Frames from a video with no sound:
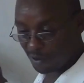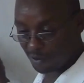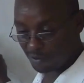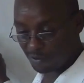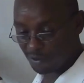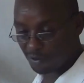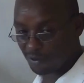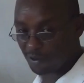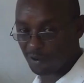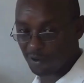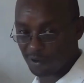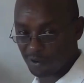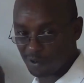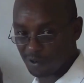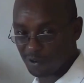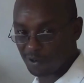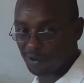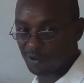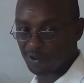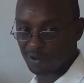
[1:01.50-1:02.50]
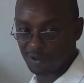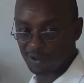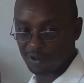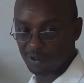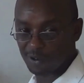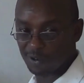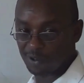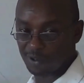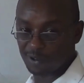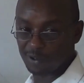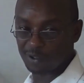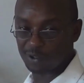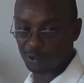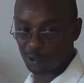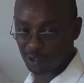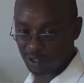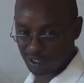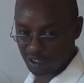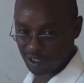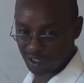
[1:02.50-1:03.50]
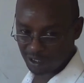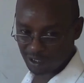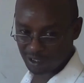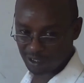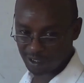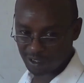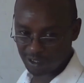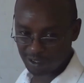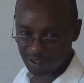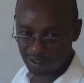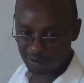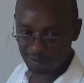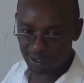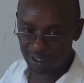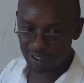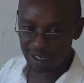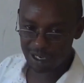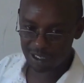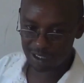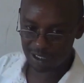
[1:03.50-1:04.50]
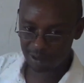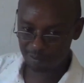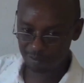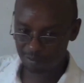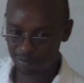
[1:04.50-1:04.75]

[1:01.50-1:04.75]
of 20 in partnership.